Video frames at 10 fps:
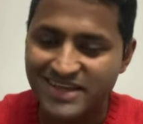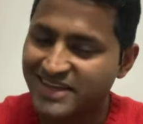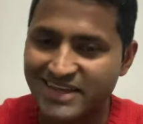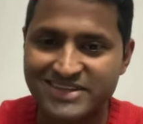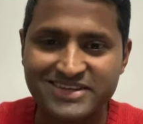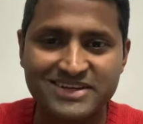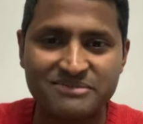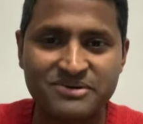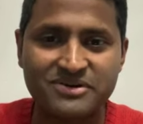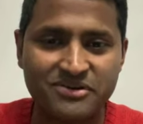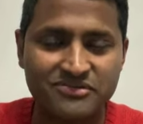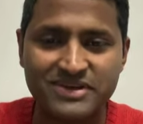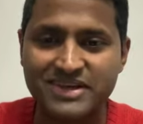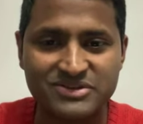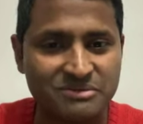Get your cup of coffee,
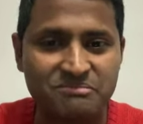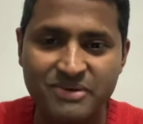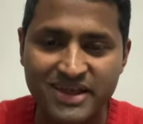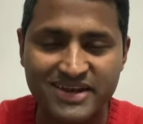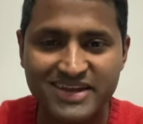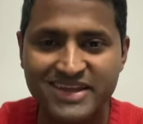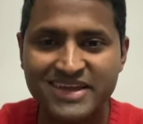get your pen.